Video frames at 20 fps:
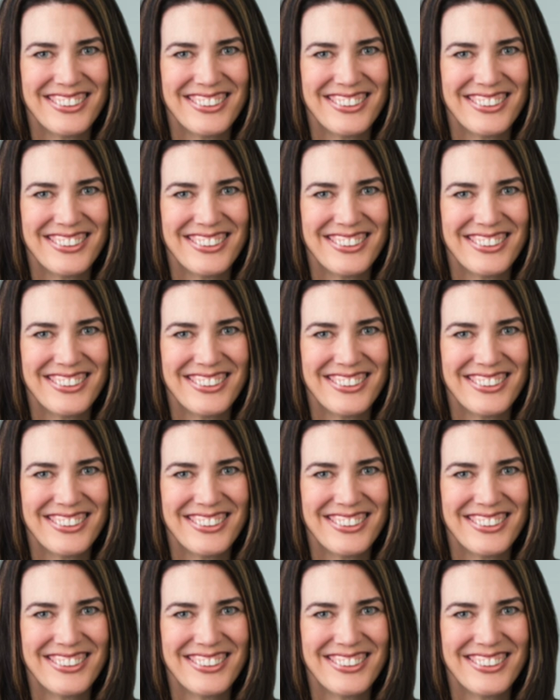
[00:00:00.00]

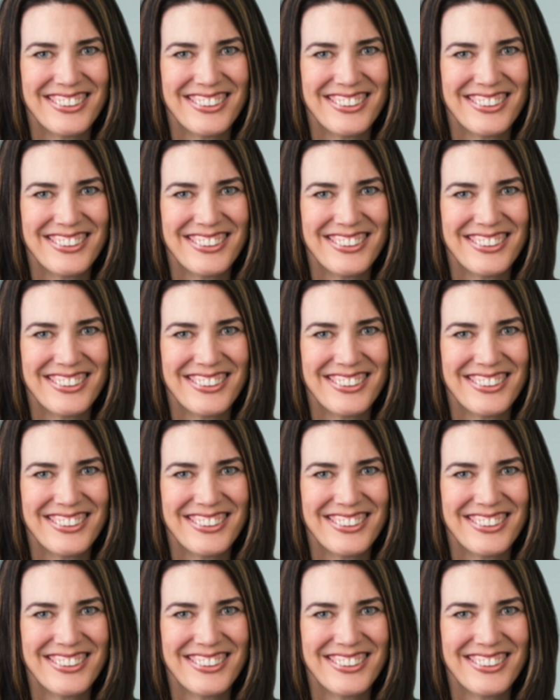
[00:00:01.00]

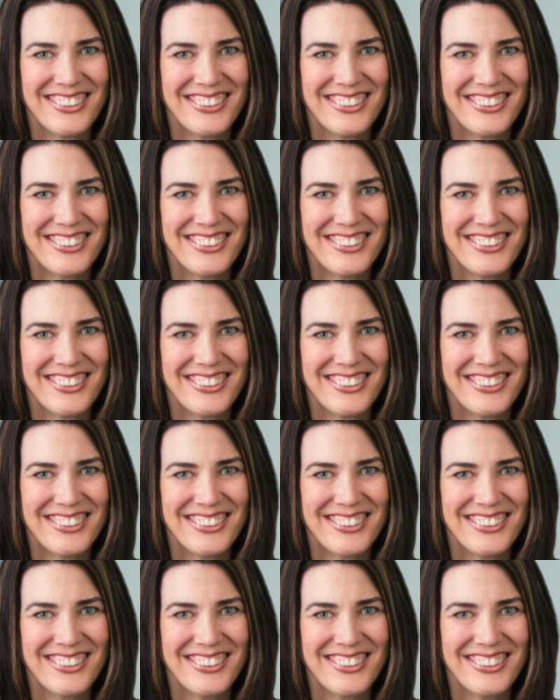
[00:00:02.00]

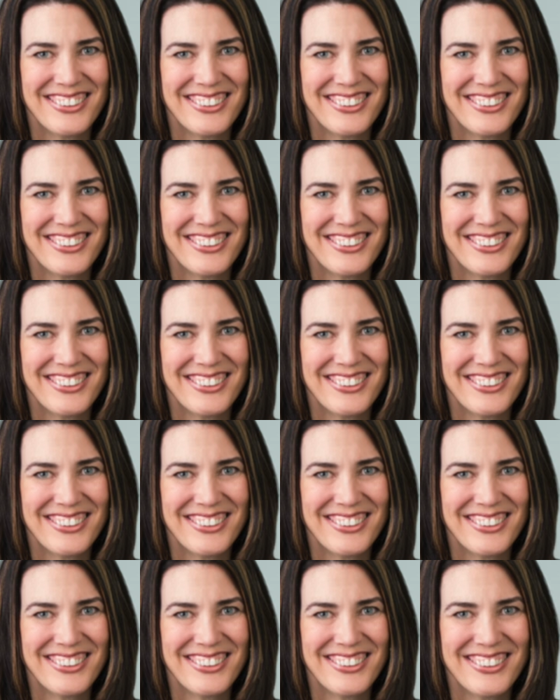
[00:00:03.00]

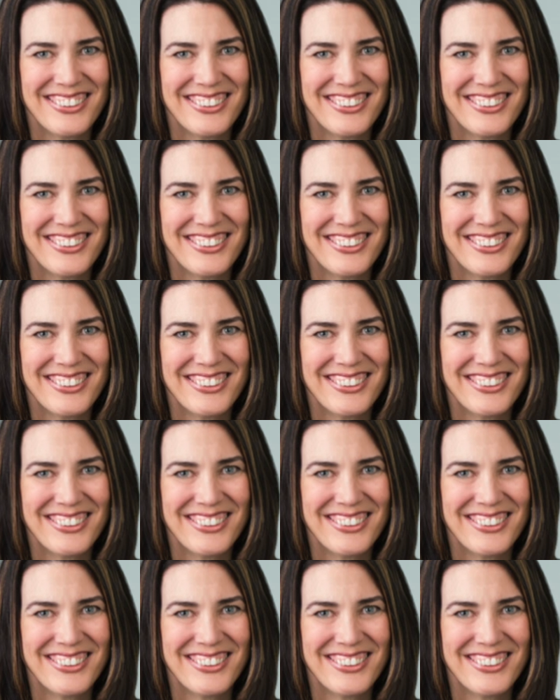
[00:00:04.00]

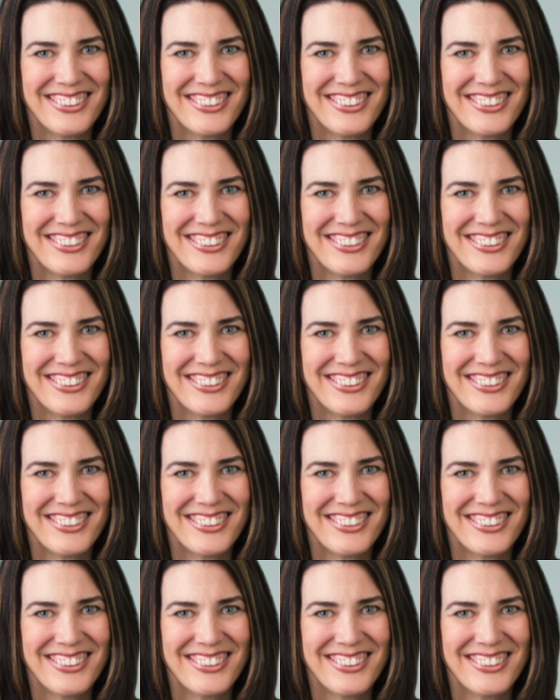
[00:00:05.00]

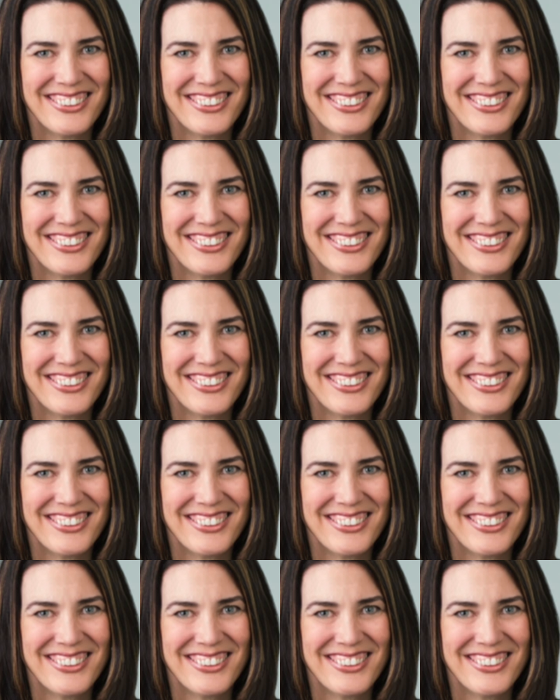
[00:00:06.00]
(no lip movement)